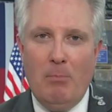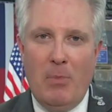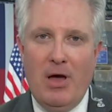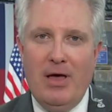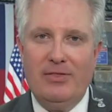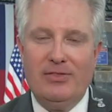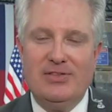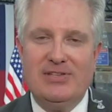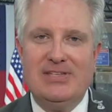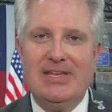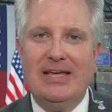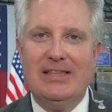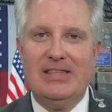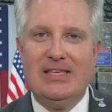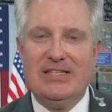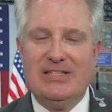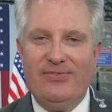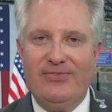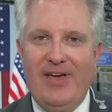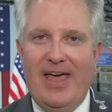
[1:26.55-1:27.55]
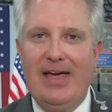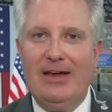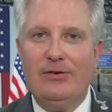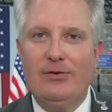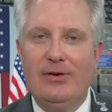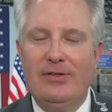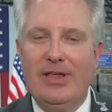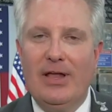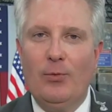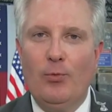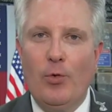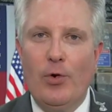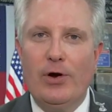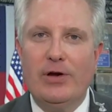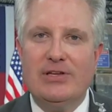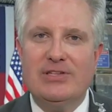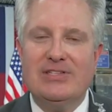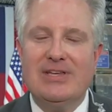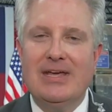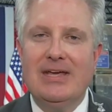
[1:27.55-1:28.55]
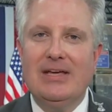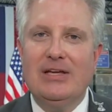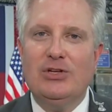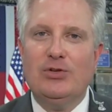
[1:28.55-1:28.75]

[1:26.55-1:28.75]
months at this factory that works